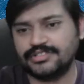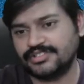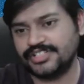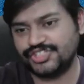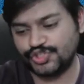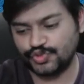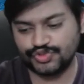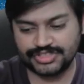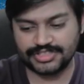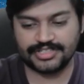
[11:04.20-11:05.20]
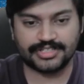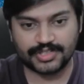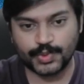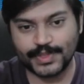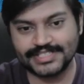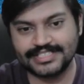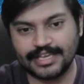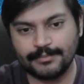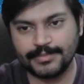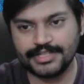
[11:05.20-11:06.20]
He chose Queen's
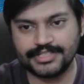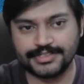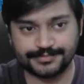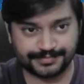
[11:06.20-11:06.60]
Gambit,